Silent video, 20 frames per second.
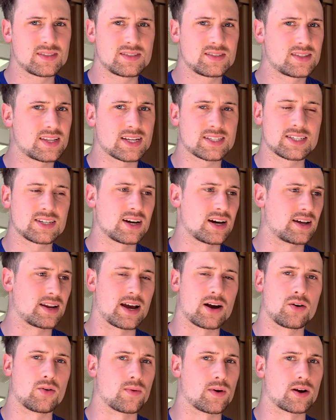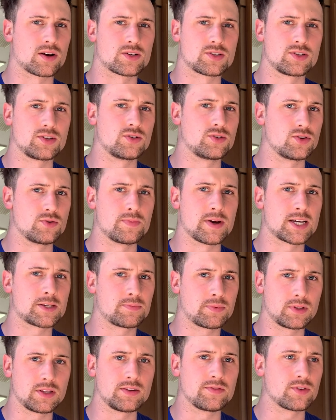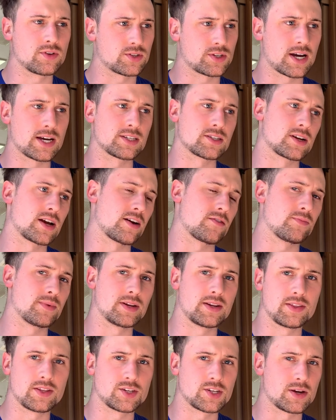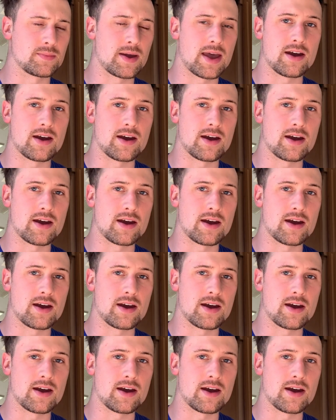That's not how it works. You best believe those guys have been in the gym